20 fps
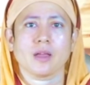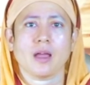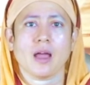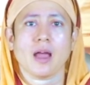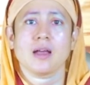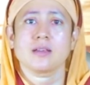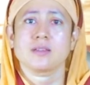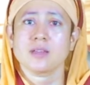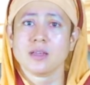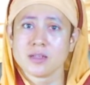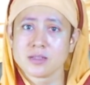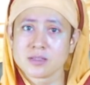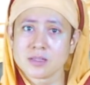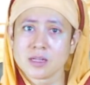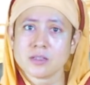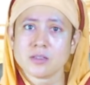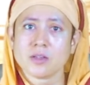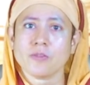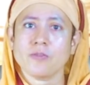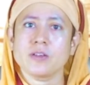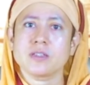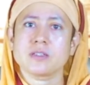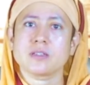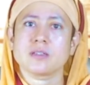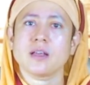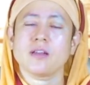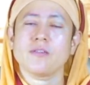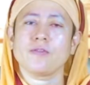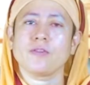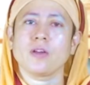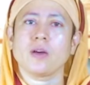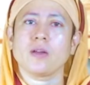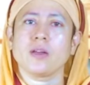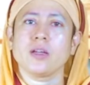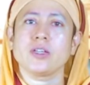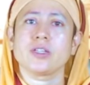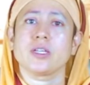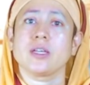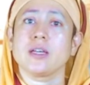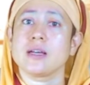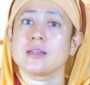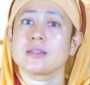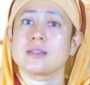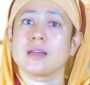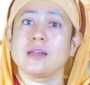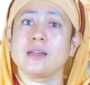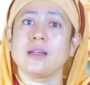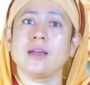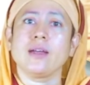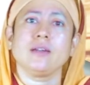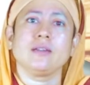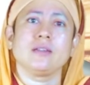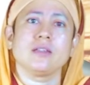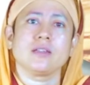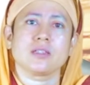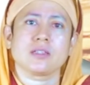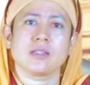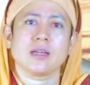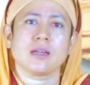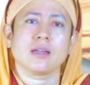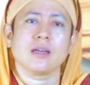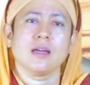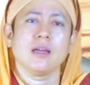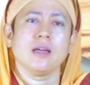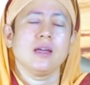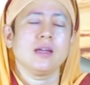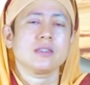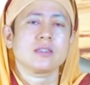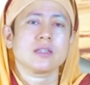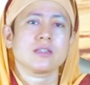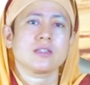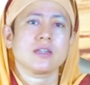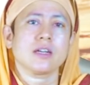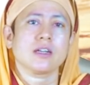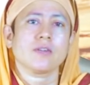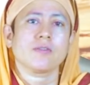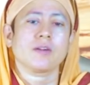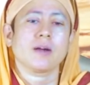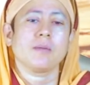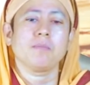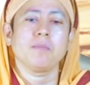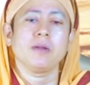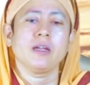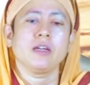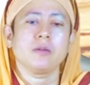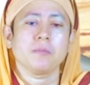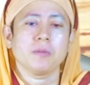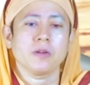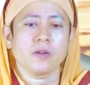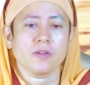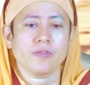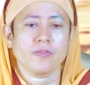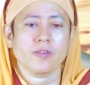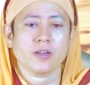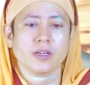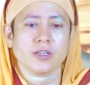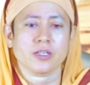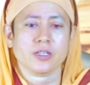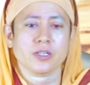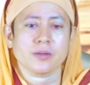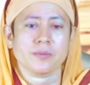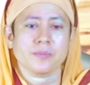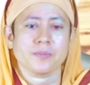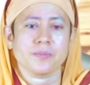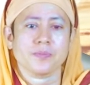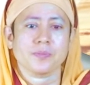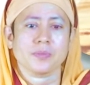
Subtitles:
As a result of his self-knowledge, he has attained this state. It's a state of complete purification.